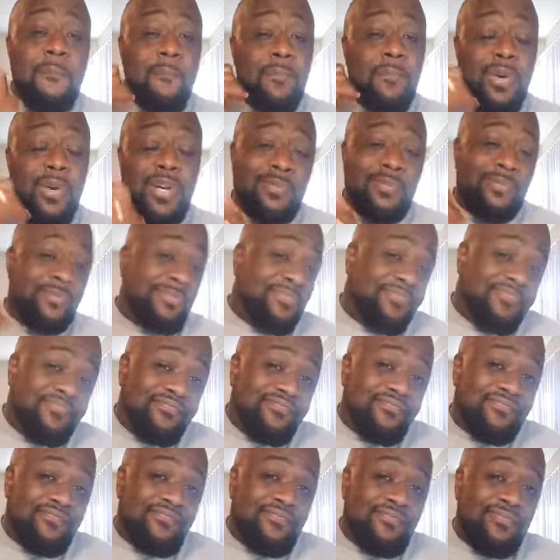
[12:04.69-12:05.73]
But
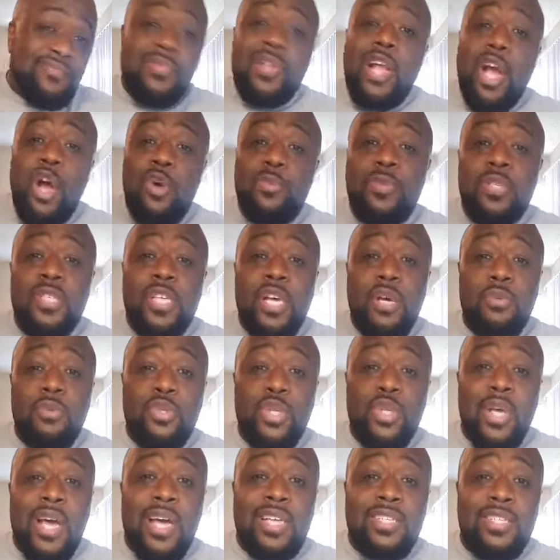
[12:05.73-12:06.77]
I hope this helps you
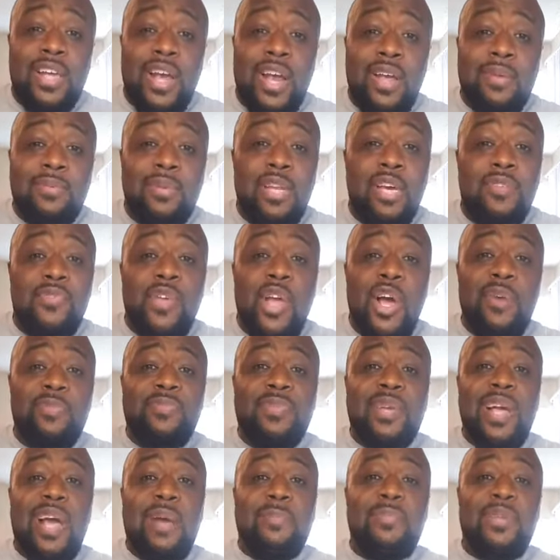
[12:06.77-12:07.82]
guys, all right? Love y'all.
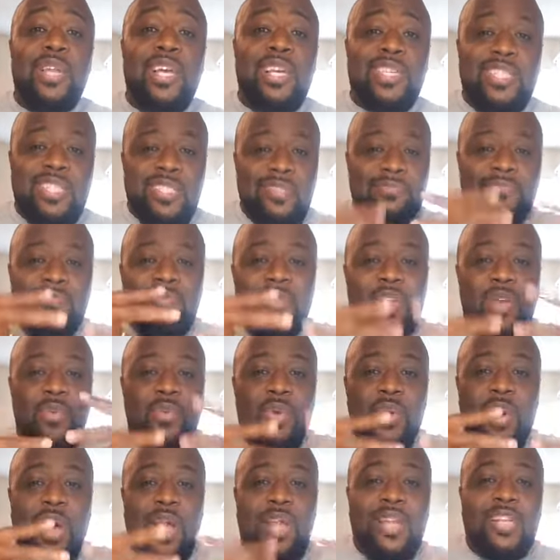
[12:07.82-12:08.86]
God bless. We're
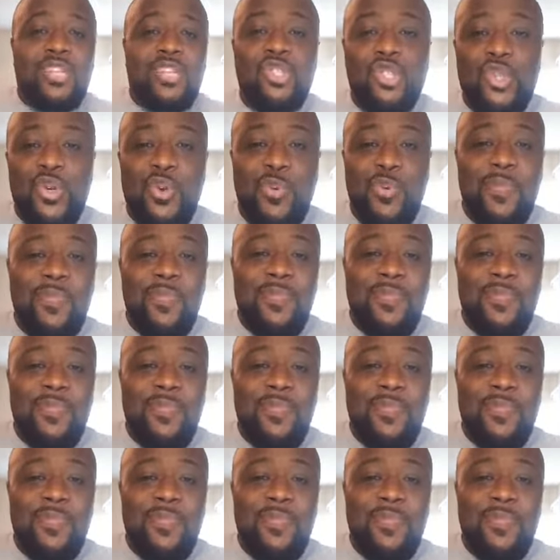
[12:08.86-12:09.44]
going to holler at you soon.